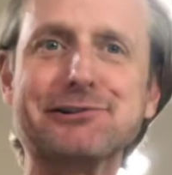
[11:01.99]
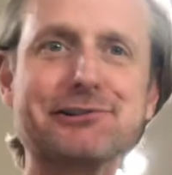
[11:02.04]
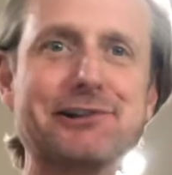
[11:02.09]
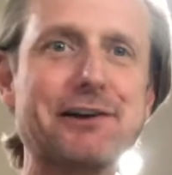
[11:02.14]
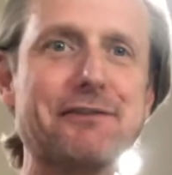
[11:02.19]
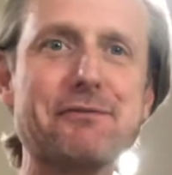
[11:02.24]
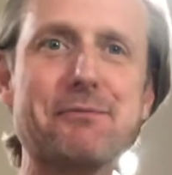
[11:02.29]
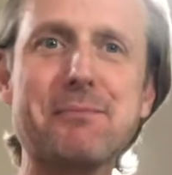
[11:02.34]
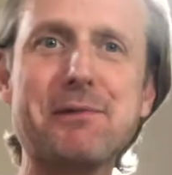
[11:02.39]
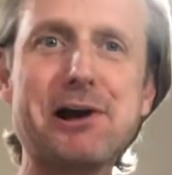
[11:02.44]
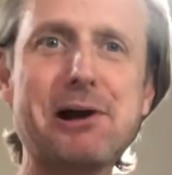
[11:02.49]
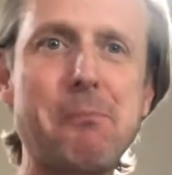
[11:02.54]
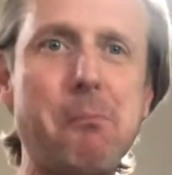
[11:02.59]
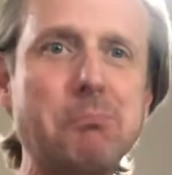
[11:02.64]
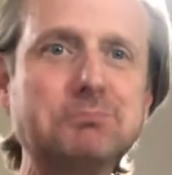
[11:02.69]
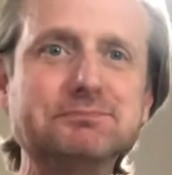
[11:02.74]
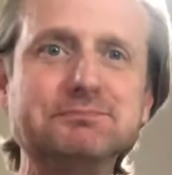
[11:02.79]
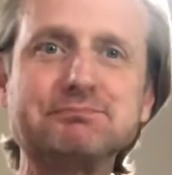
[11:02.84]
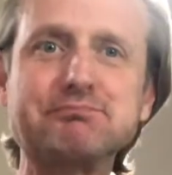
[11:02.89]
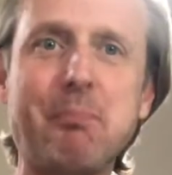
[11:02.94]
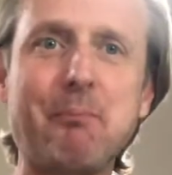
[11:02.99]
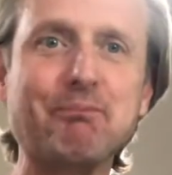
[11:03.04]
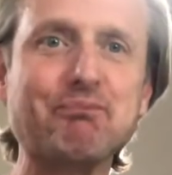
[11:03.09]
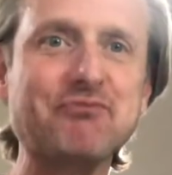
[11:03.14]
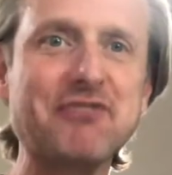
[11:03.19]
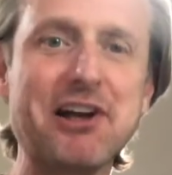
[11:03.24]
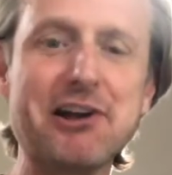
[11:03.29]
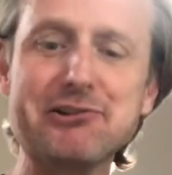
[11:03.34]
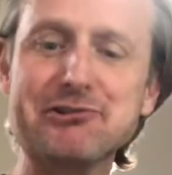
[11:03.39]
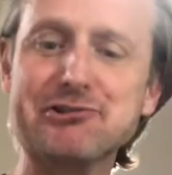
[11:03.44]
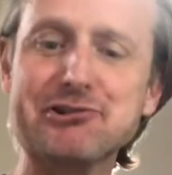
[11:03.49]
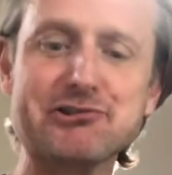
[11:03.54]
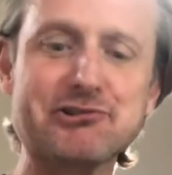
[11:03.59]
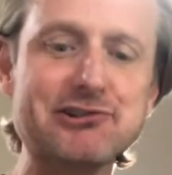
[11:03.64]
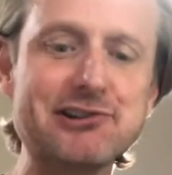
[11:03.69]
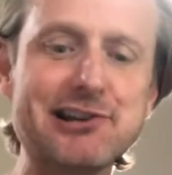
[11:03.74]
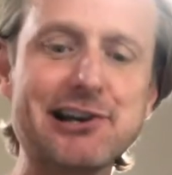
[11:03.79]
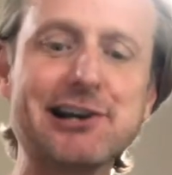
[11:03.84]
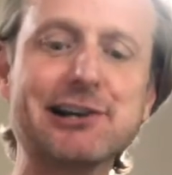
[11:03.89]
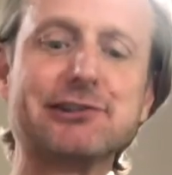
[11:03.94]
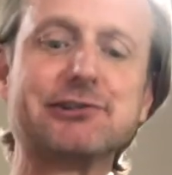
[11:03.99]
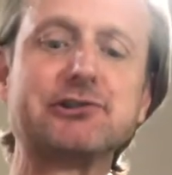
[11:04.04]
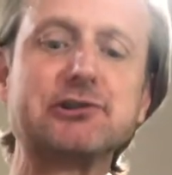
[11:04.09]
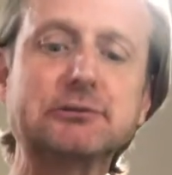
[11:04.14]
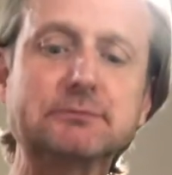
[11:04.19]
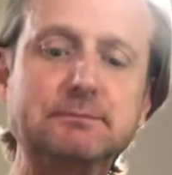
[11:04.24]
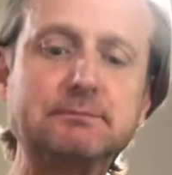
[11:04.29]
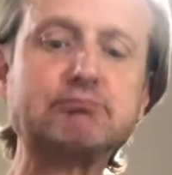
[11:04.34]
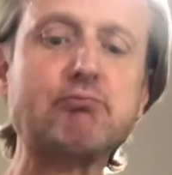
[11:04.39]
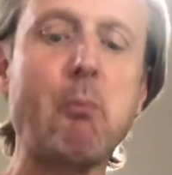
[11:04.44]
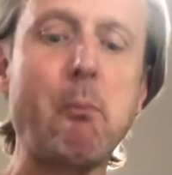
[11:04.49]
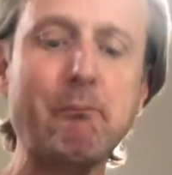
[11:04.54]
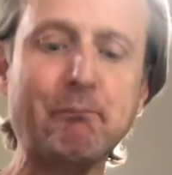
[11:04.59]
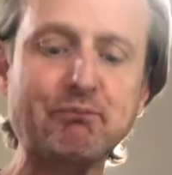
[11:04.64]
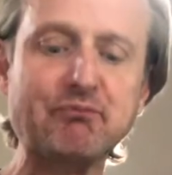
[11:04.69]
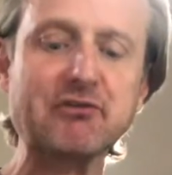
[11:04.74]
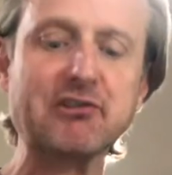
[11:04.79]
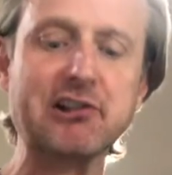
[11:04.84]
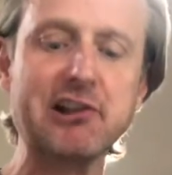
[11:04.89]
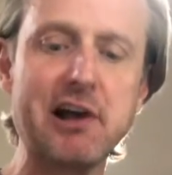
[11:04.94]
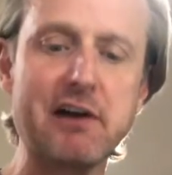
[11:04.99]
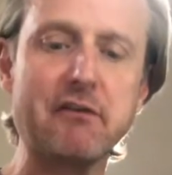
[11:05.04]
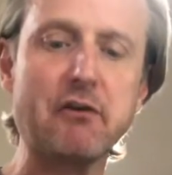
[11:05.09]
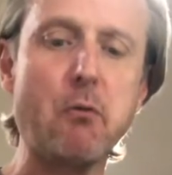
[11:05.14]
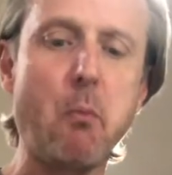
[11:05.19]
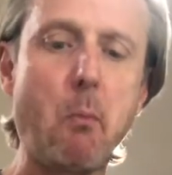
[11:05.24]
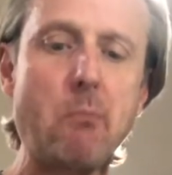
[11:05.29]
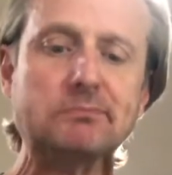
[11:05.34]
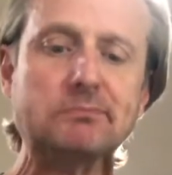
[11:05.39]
level, man. That is just next level.